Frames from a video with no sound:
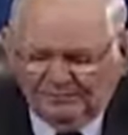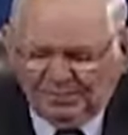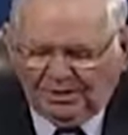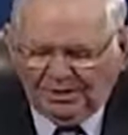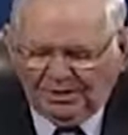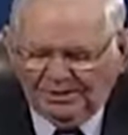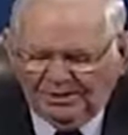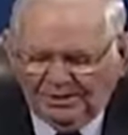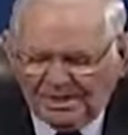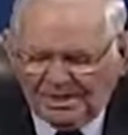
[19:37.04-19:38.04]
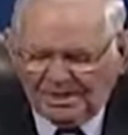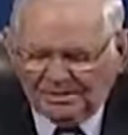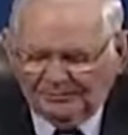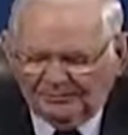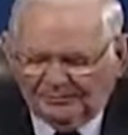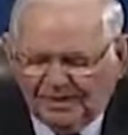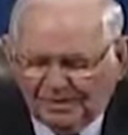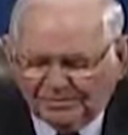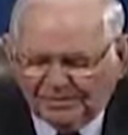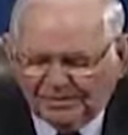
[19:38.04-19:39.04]
For in thee the
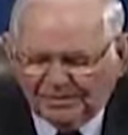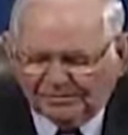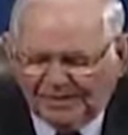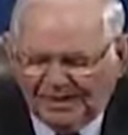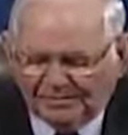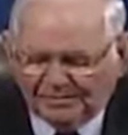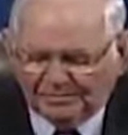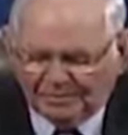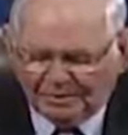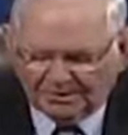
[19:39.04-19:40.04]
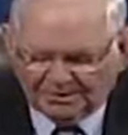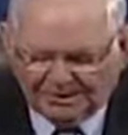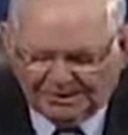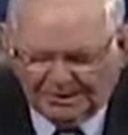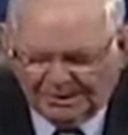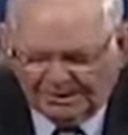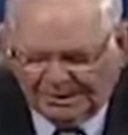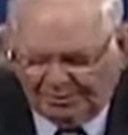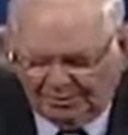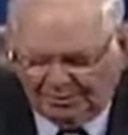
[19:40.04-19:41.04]
fatherless findeth mercy,
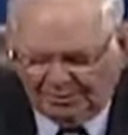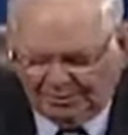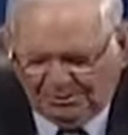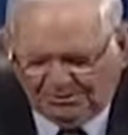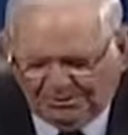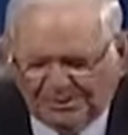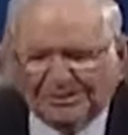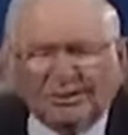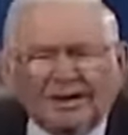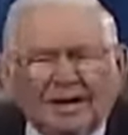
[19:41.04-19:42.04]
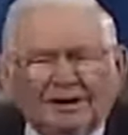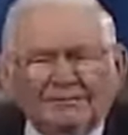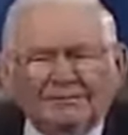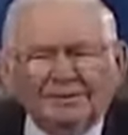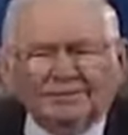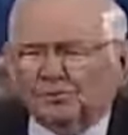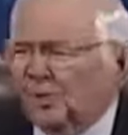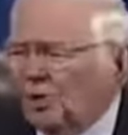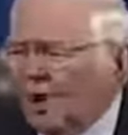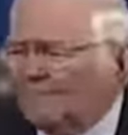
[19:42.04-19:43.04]
that word mercy is love. It's
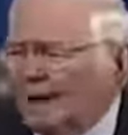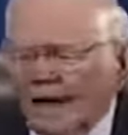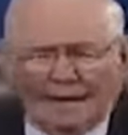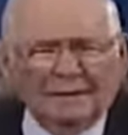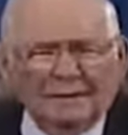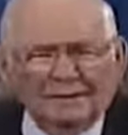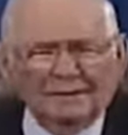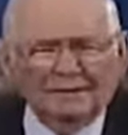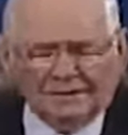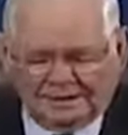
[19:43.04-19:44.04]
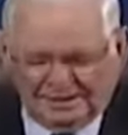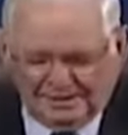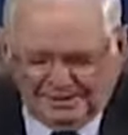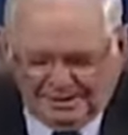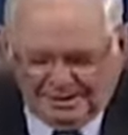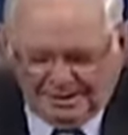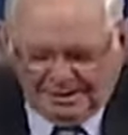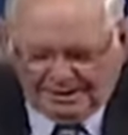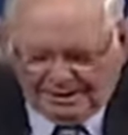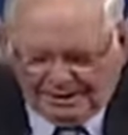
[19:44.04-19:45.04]
ruhama. Okay.
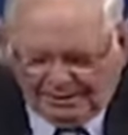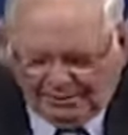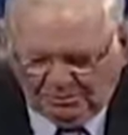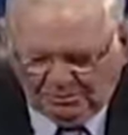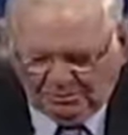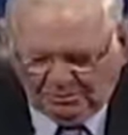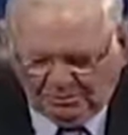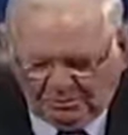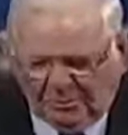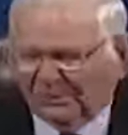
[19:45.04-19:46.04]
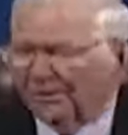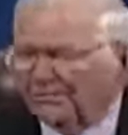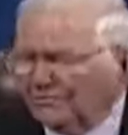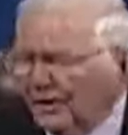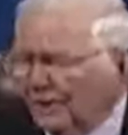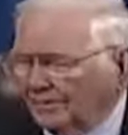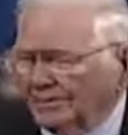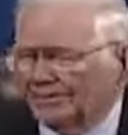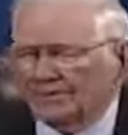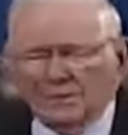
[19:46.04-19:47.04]
And, and I want you to, what are the
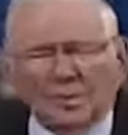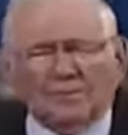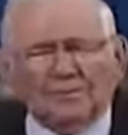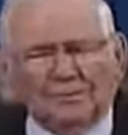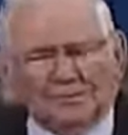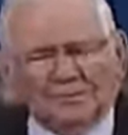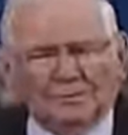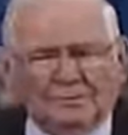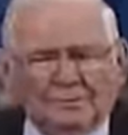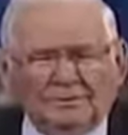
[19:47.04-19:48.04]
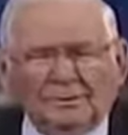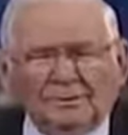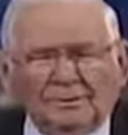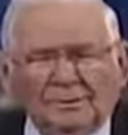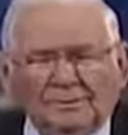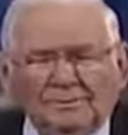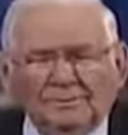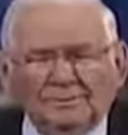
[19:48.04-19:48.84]
fatherless? The orphans. Okay.